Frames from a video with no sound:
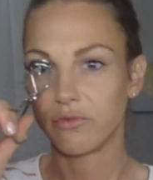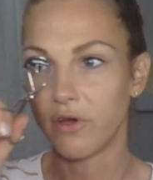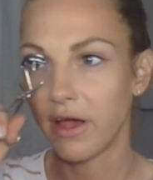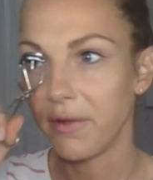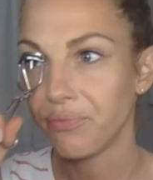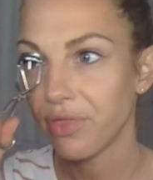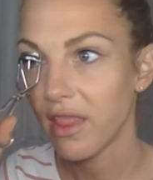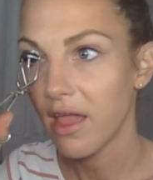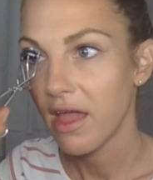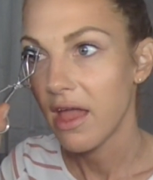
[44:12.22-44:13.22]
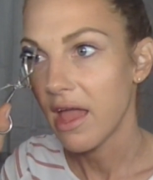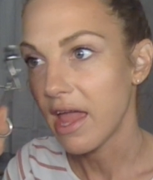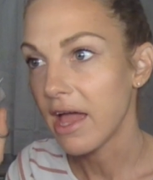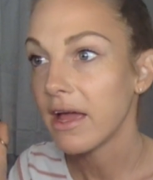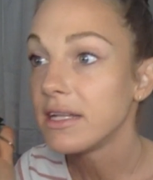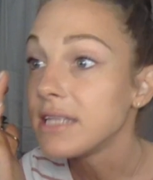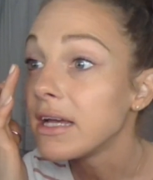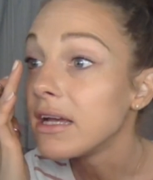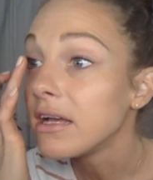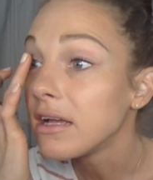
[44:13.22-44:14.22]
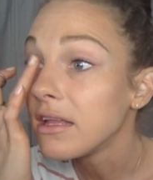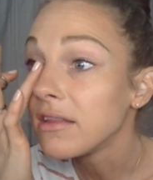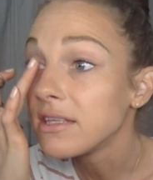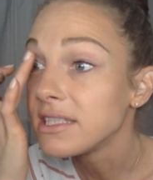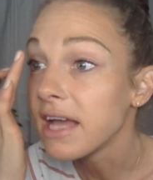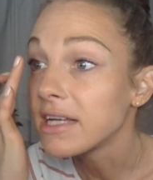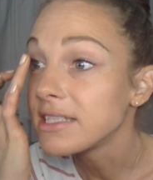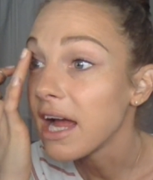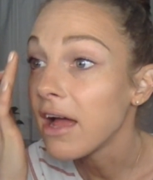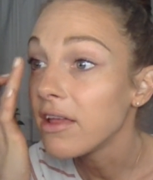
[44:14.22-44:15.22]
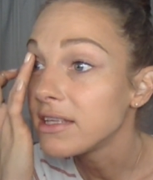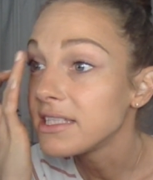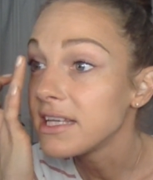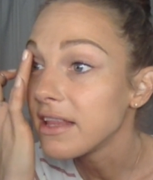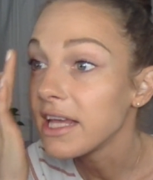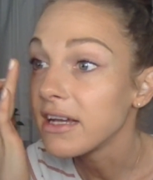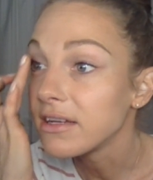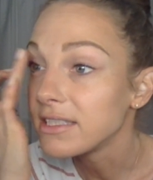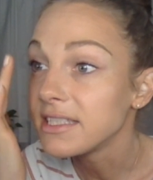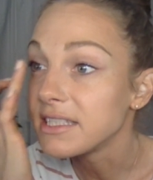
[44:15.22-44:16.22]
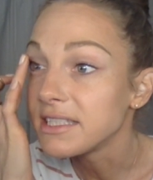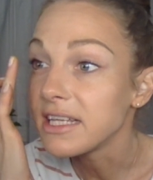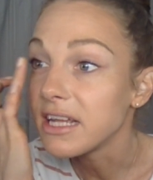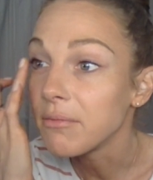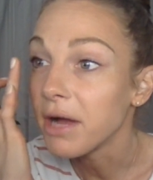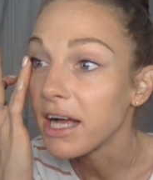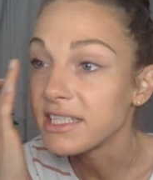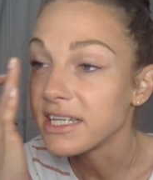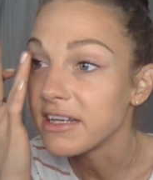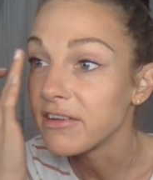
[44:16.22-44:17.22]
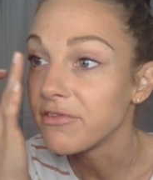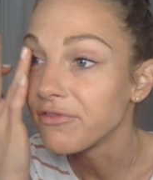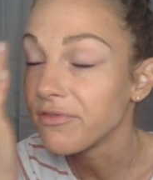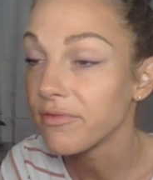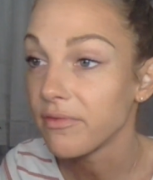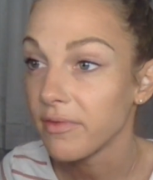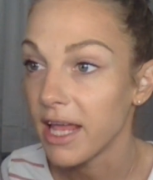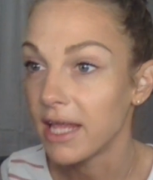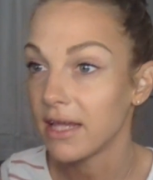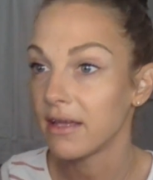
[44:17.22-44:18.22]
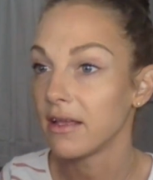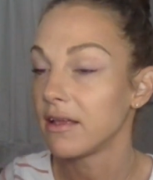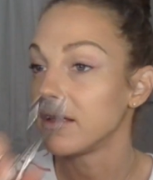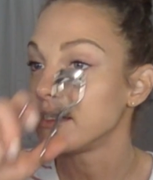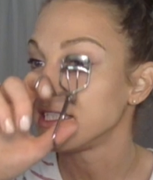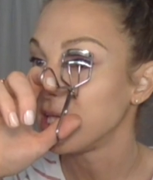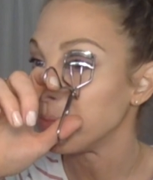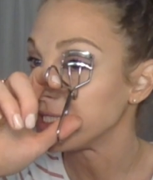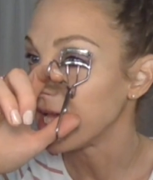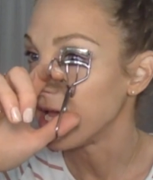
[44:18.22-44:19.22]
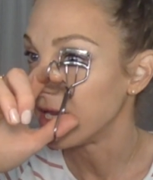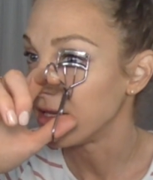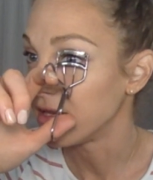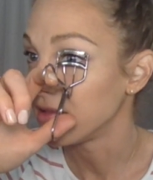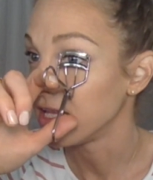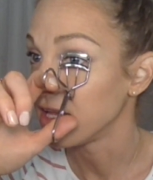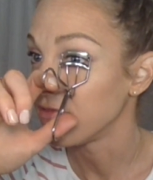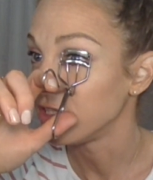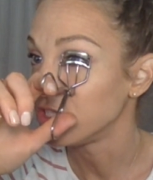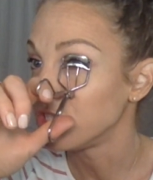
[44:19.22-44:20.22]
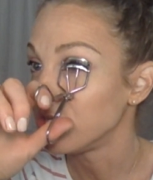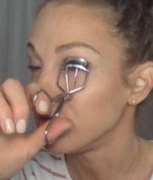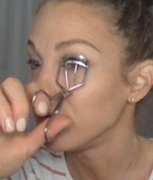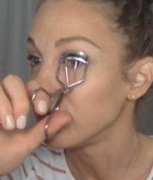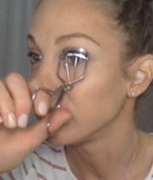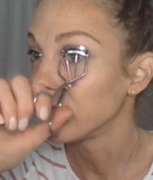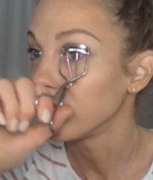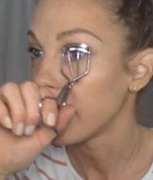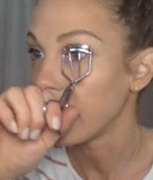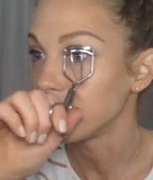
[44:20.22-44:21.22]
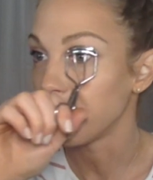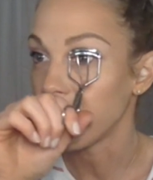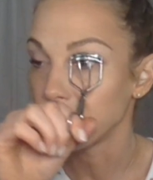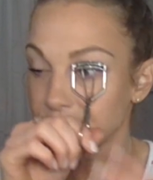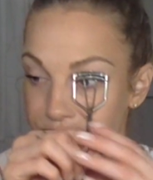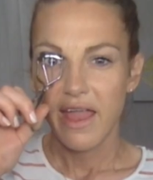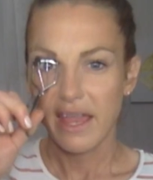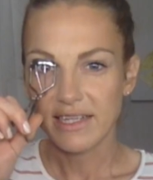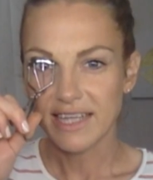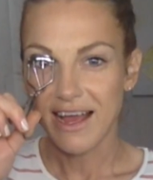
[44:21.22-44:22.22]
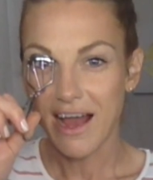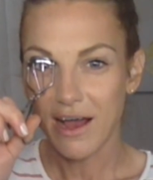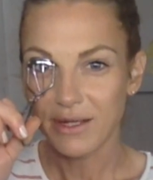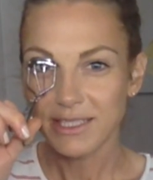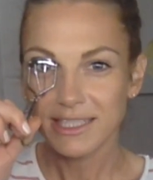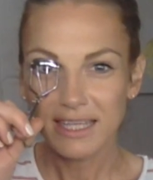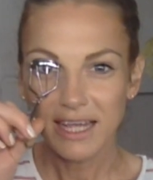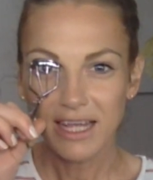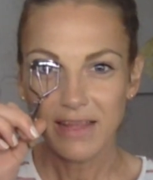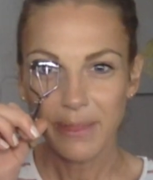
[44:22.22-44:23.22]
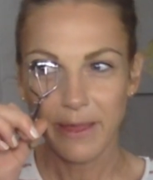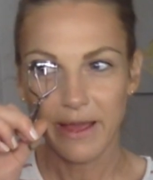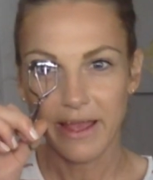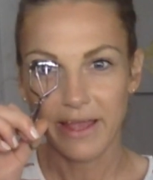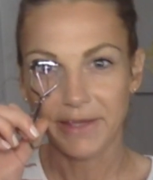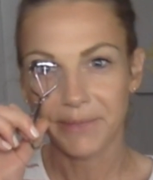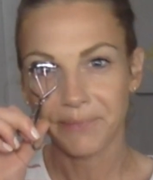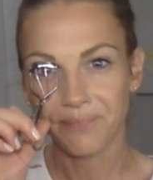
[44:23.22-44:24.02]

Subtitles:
okay? And the sextile is the like assisting positive, like skip a sign, like every 2 aspect. And honestly, like,